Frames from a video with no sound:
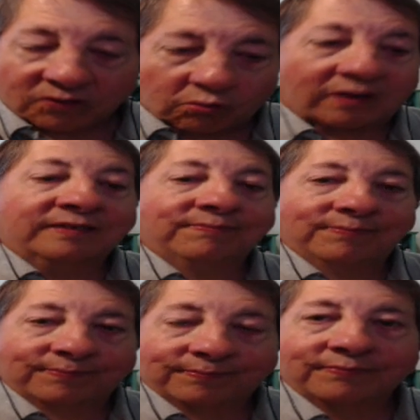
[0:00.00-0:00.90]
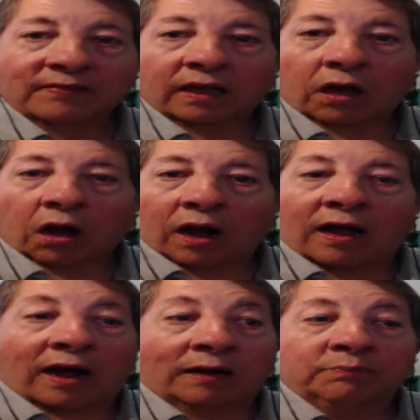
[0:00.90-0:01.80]
Right.
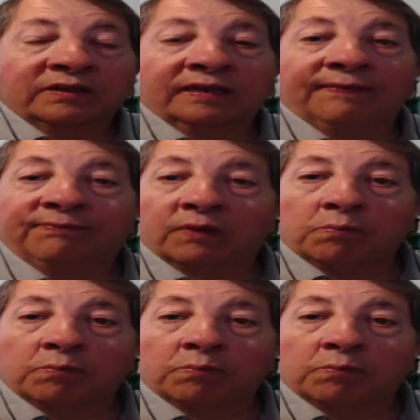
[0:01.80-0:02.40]
I believe